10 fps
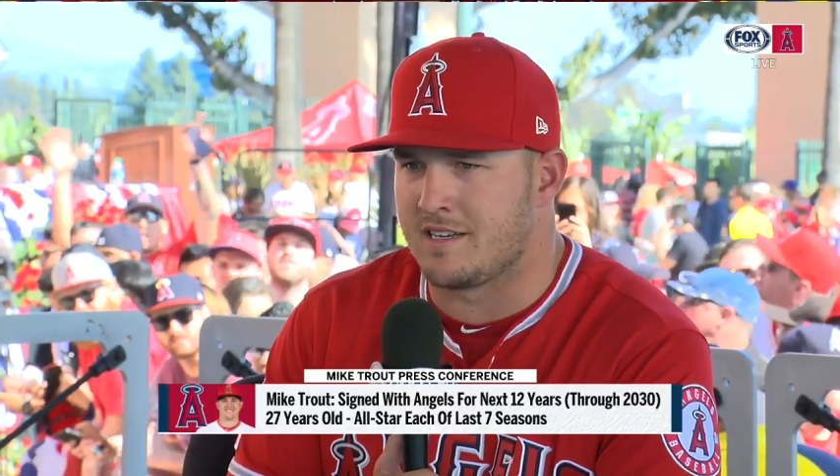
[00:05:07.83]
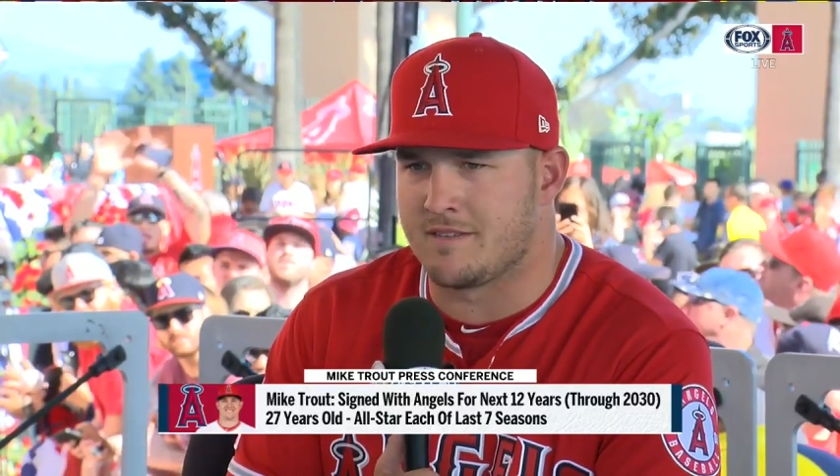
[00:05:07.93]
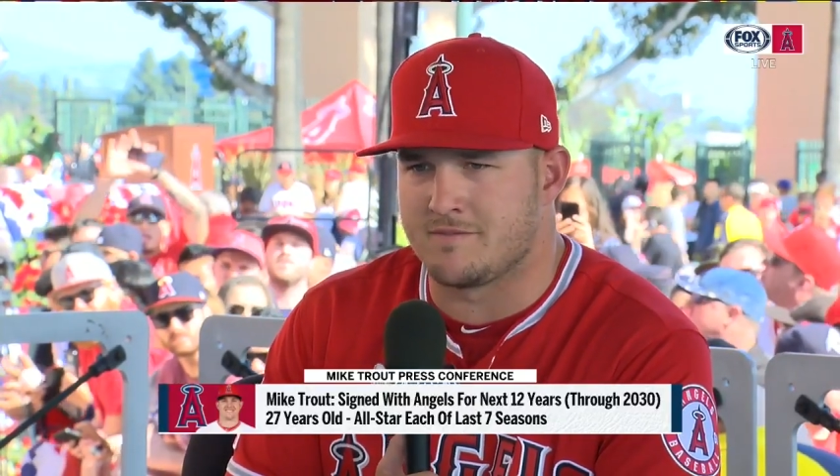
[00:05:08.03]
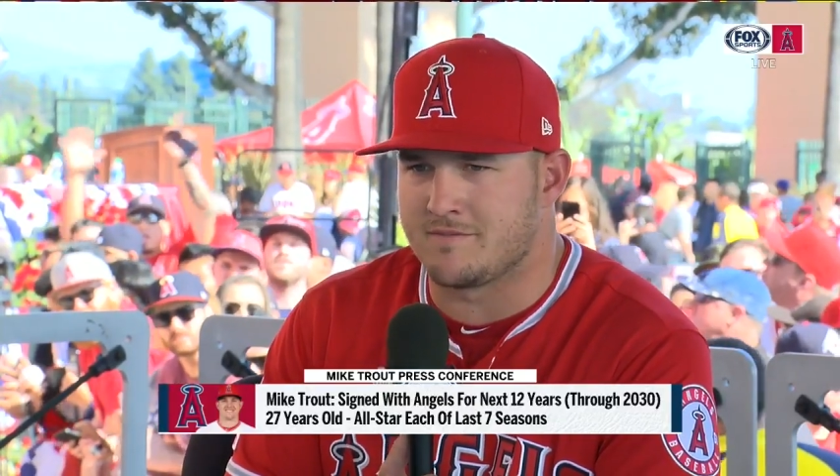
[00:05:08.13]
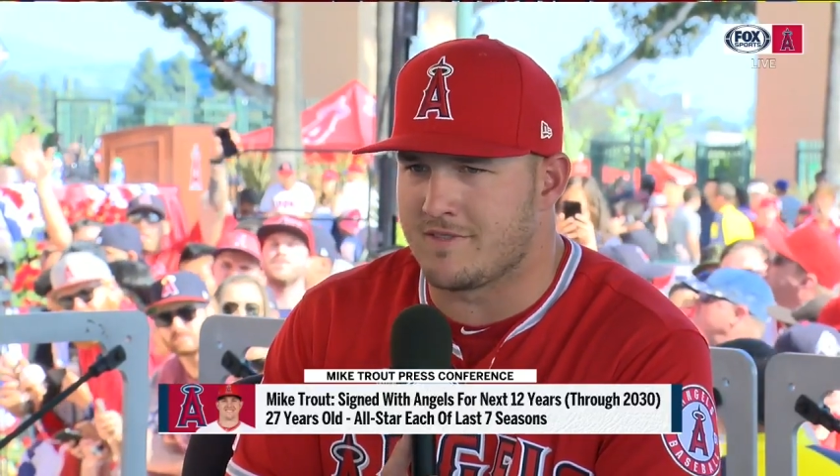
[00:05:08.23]

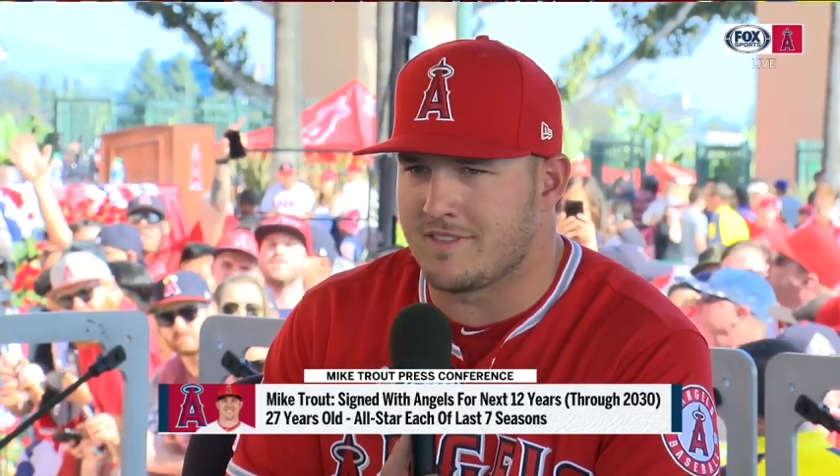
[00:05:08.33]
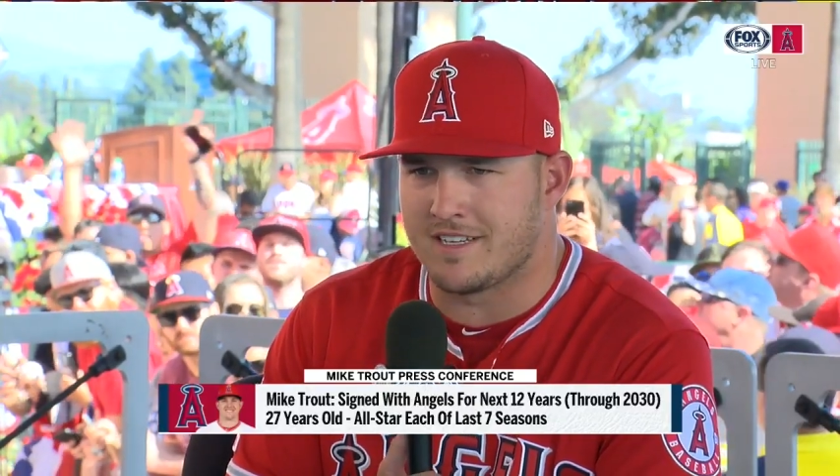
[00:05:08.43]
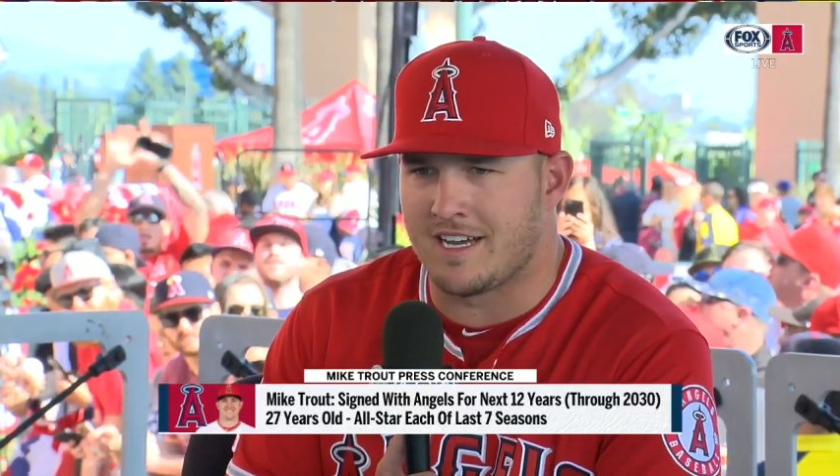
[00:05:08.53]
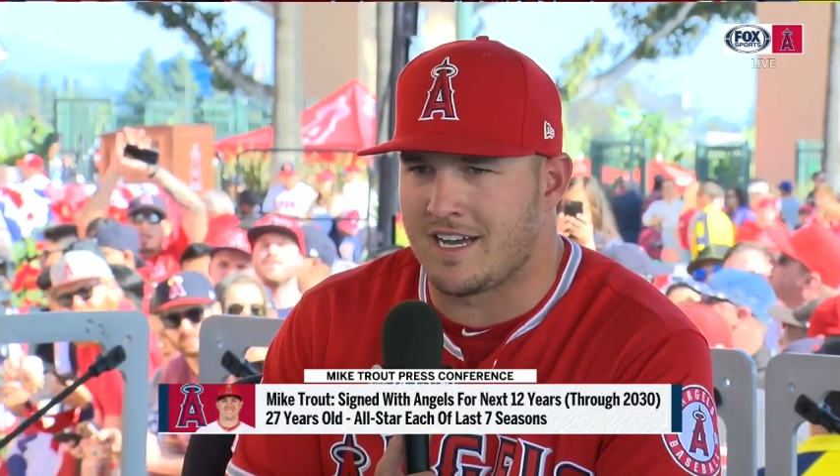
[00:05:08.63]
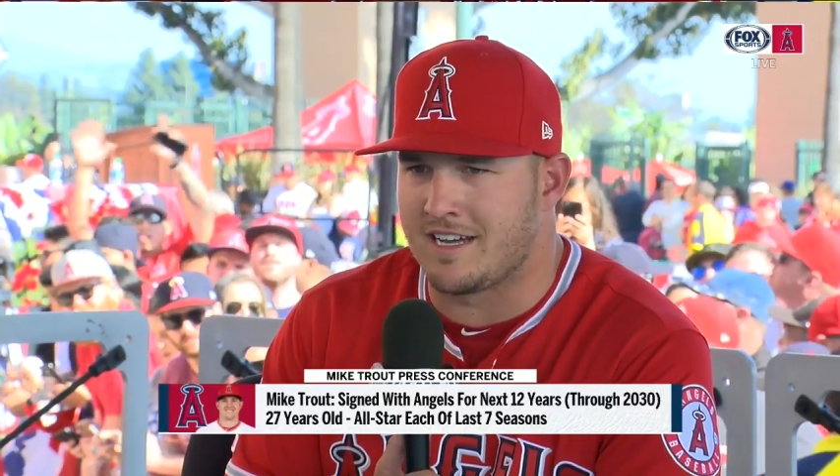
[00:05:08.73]
um,
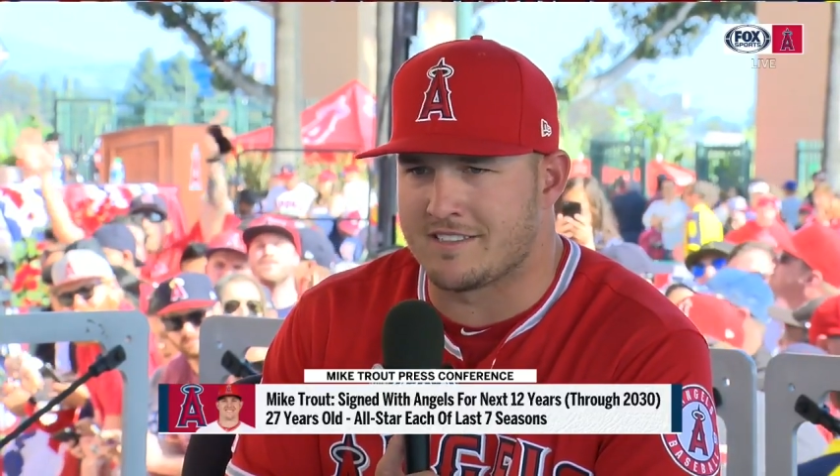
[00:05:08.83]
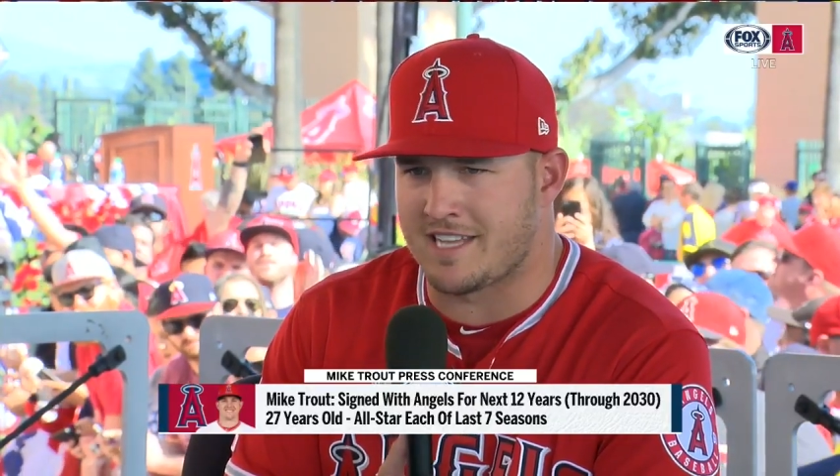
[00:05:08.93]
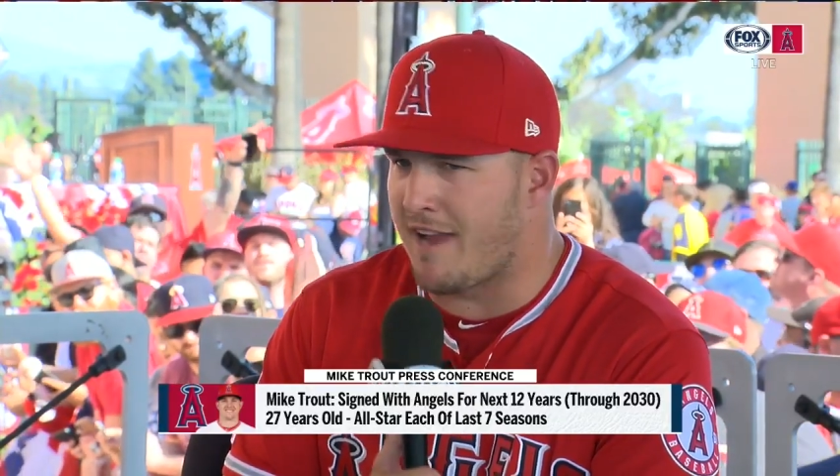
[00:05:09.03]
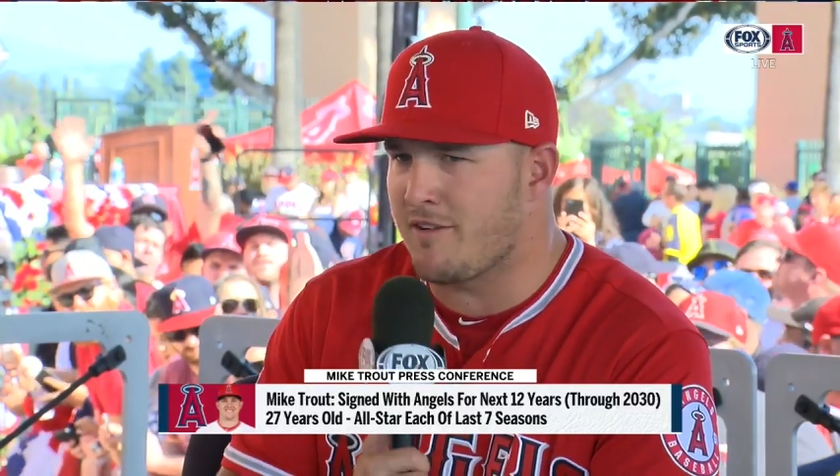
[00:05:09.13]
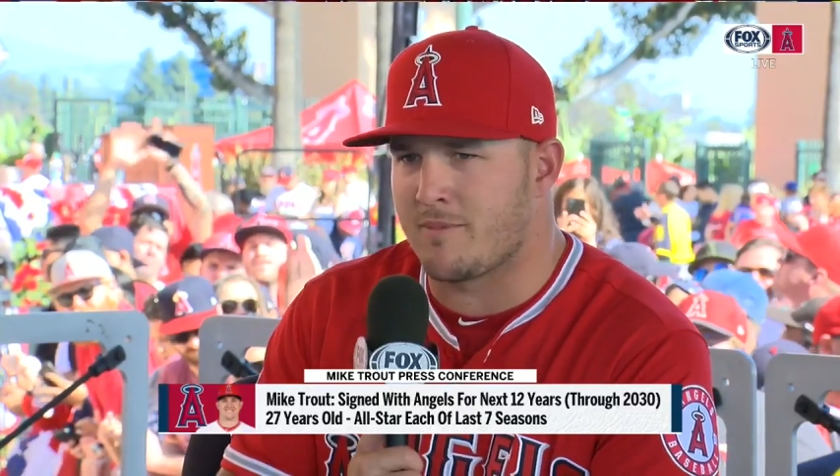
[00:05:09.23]
uh,
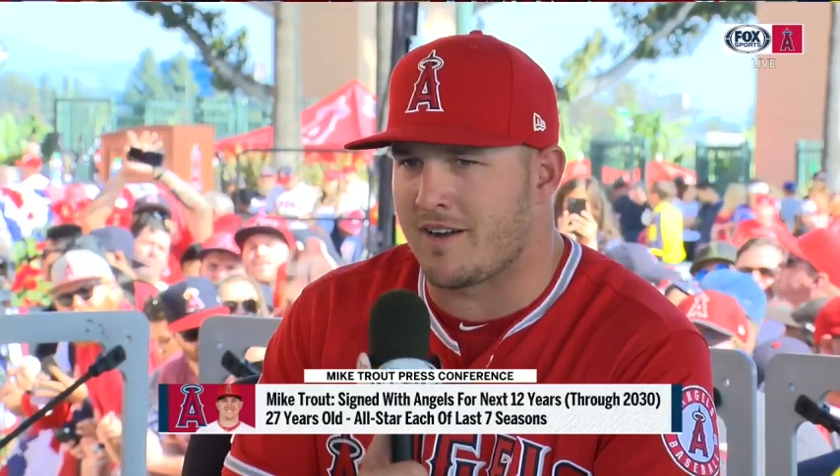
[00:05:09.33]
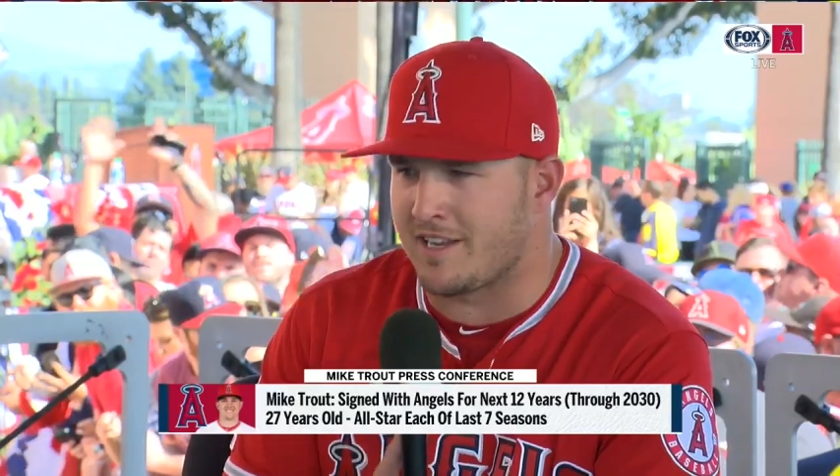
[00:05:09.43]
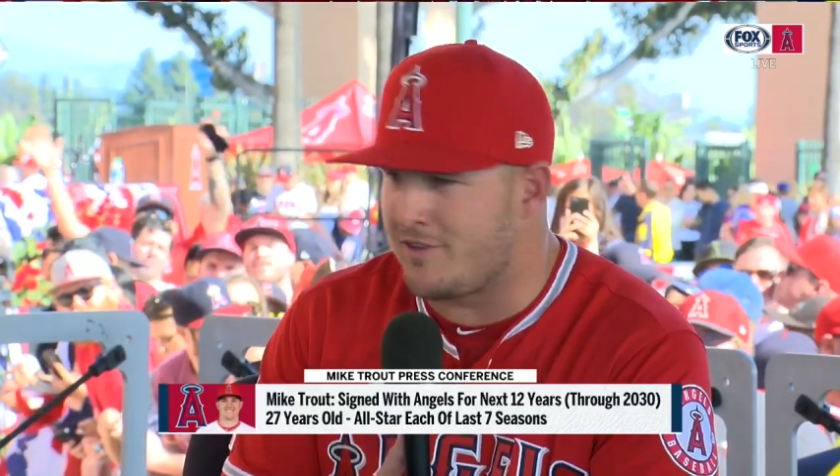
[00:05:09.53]
to everybody.